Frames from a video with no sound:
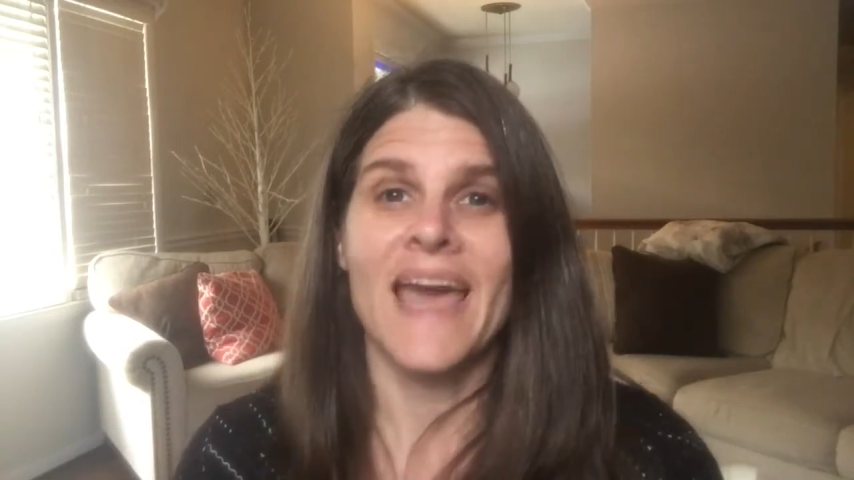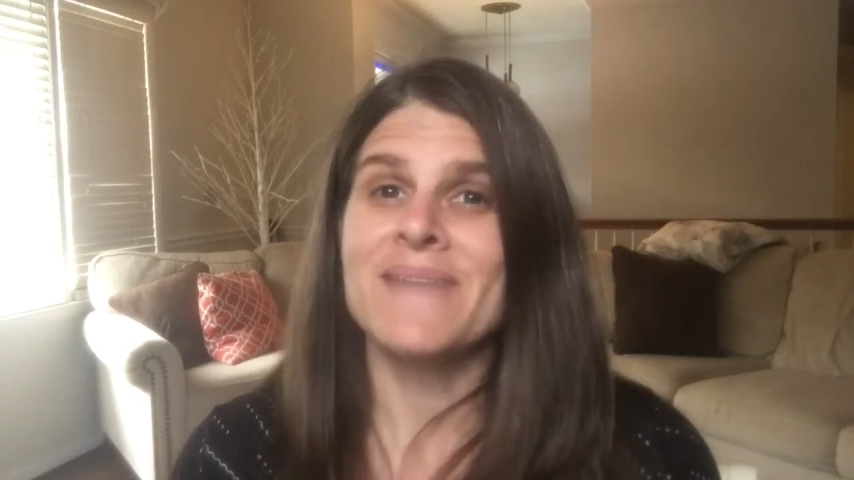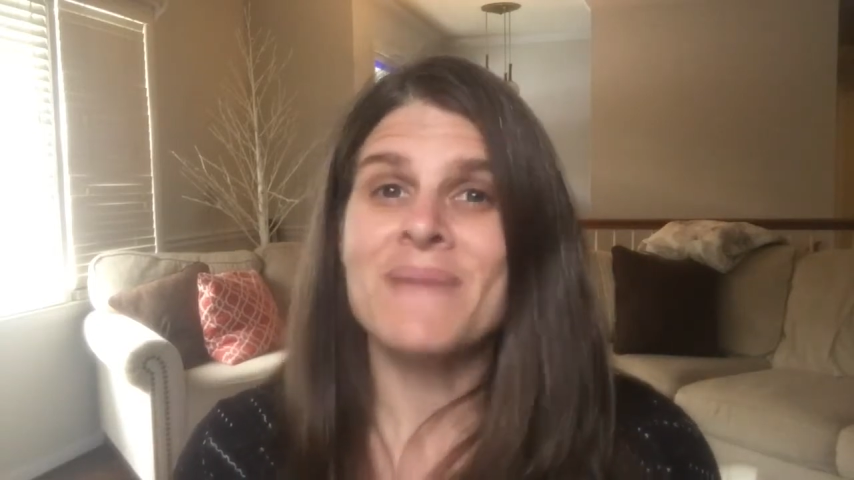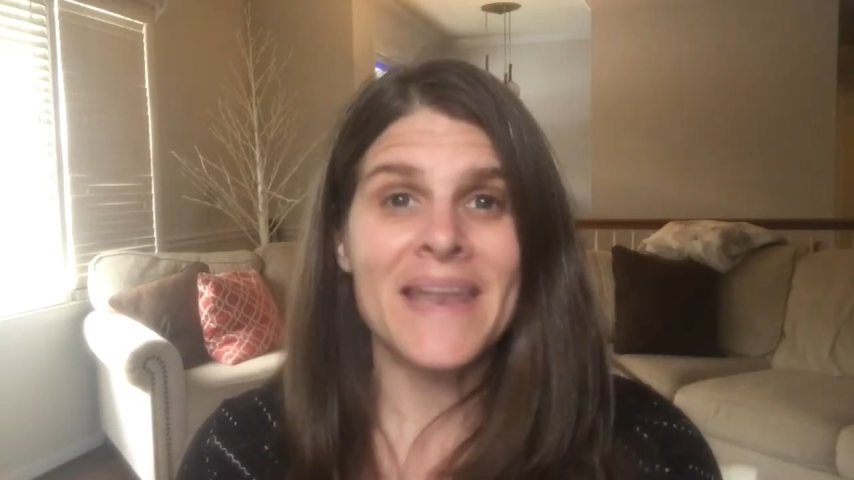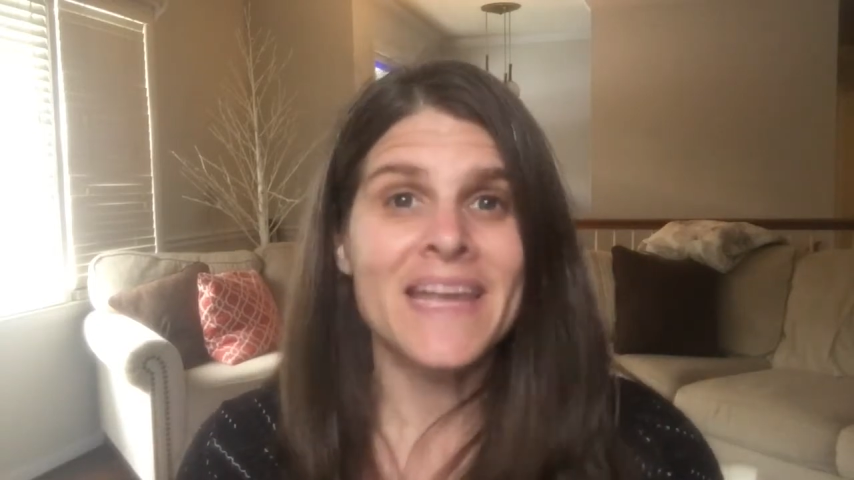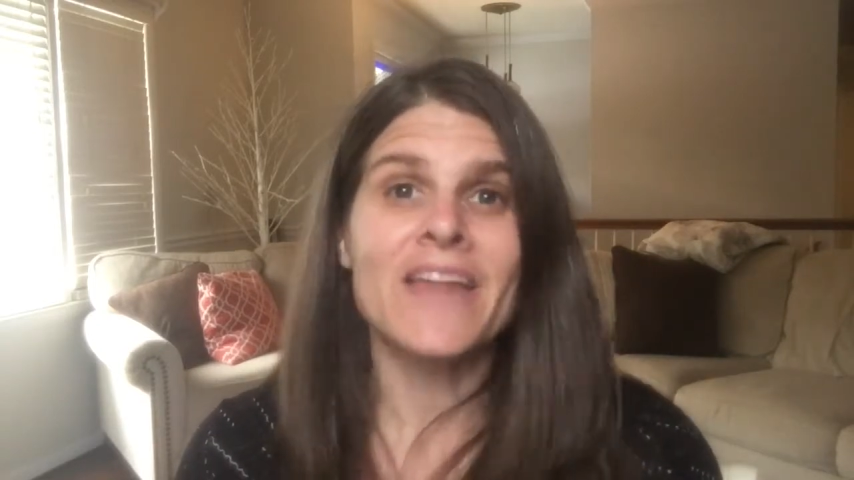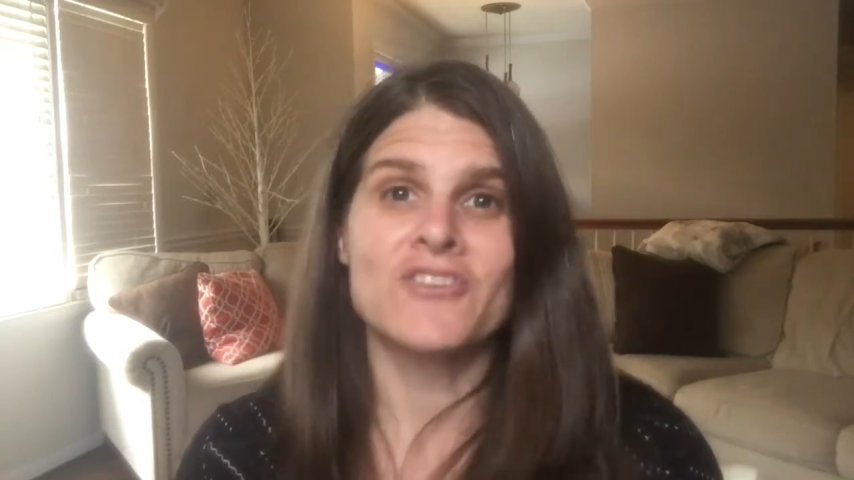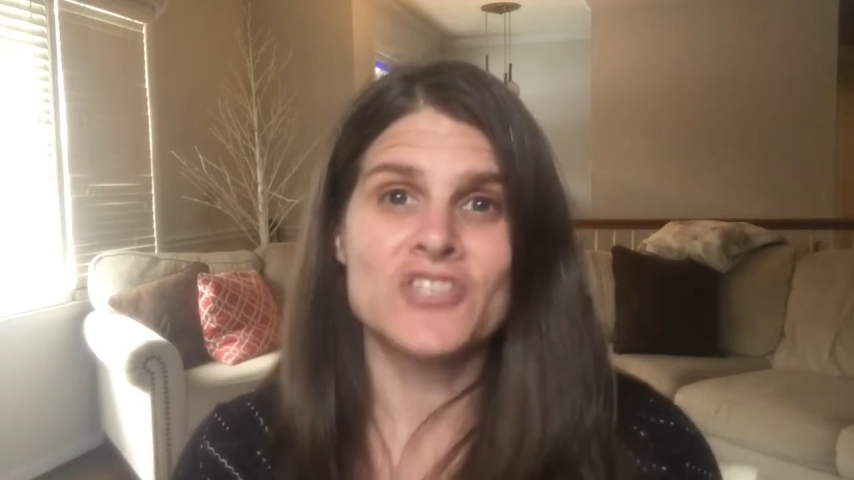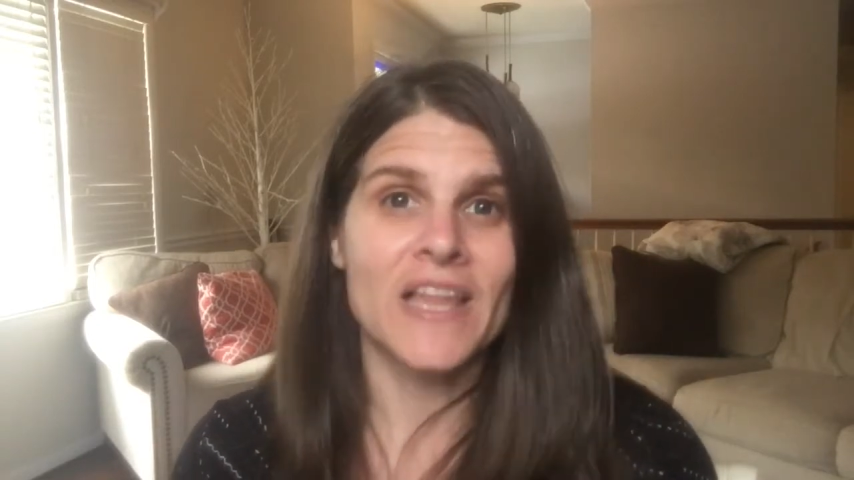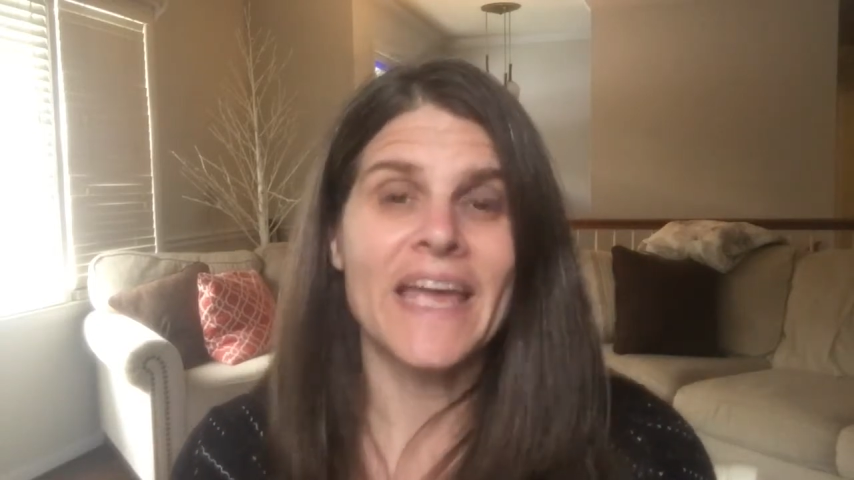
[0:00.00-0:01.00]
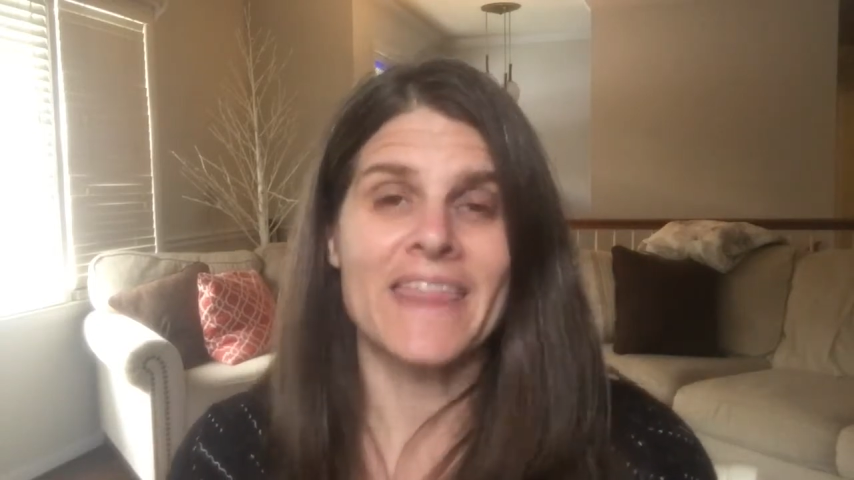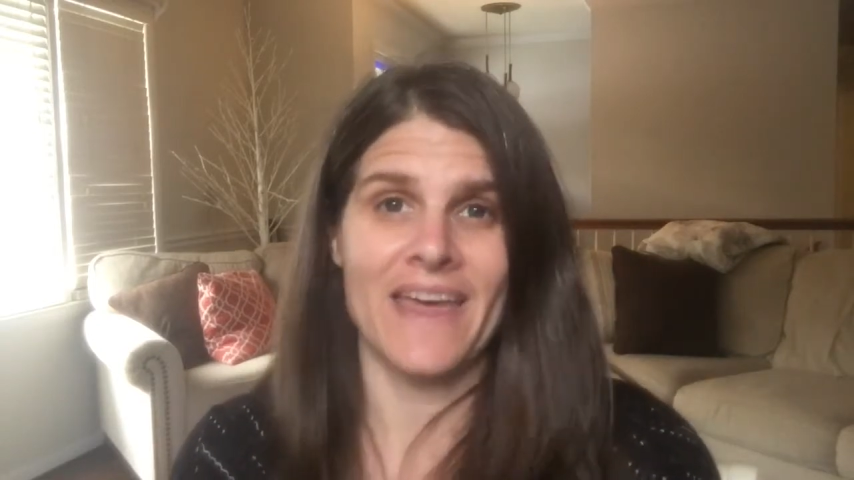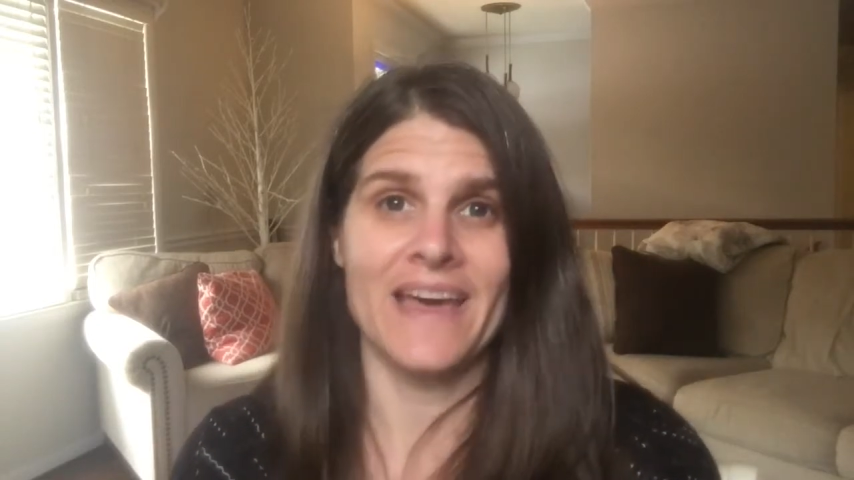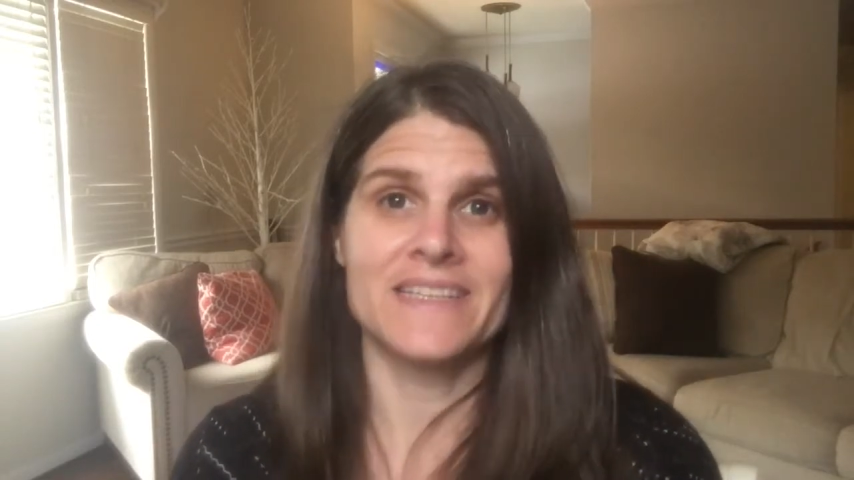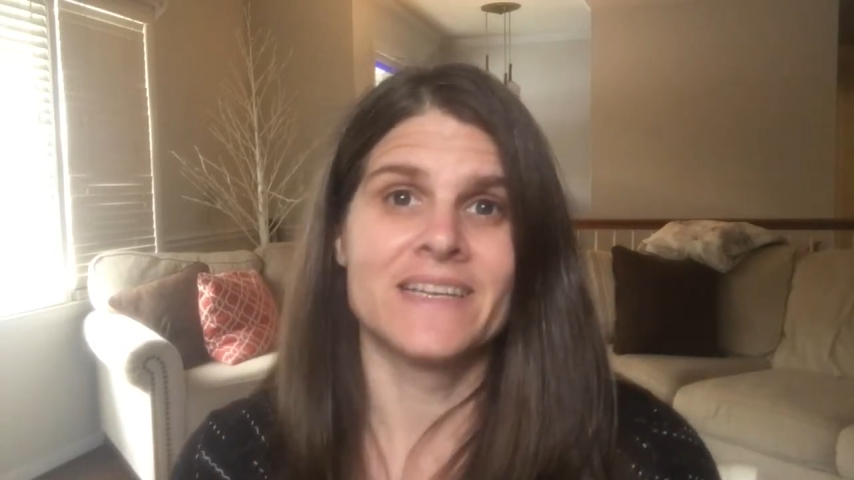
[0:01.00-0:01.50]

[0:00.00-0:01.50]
And many others like that.